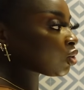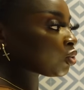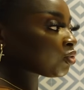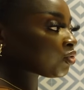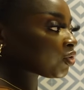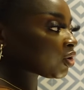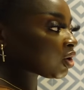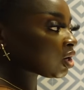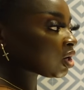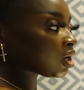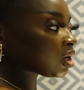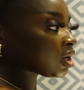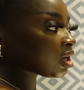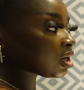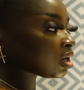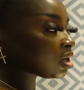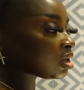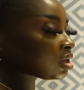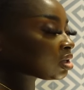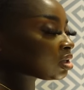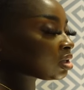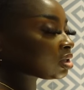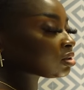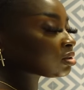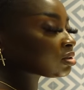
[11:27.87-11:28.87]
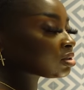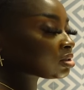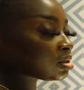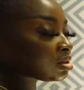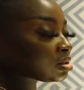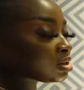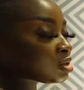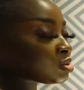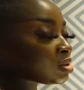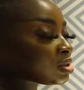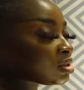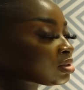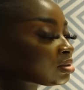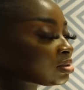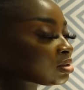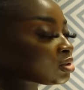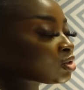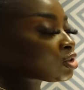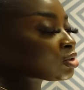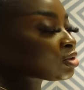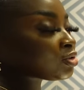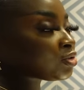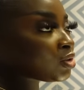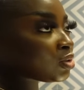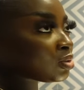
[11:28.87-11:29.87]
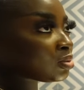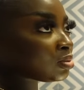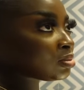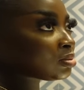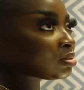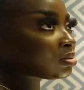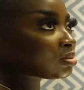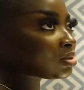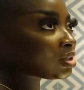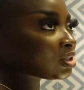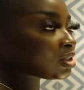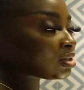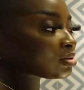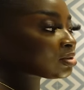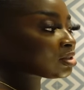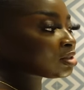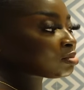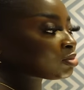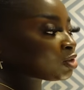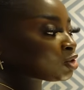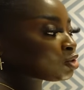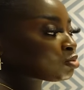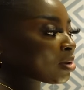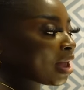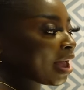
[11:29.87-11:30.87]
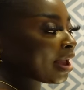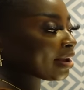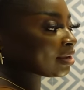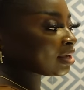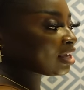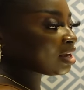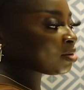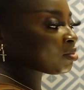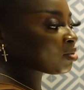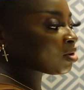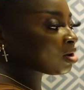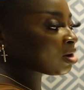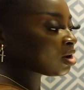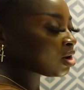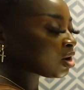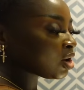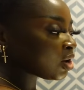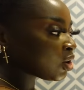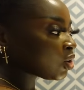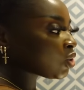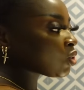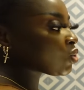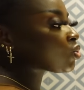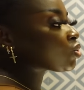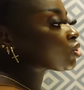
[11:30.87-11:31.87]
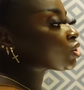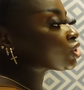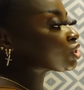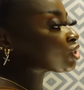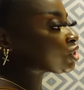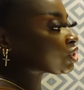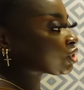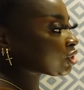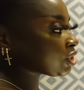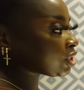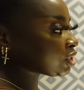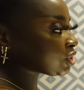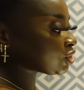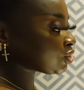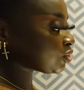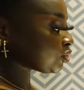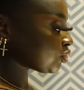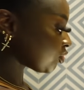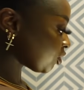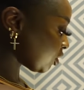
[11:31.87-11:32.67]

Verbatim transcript: over, you know, excuse me, turn the phone, you know, to do back camera, or turn it to do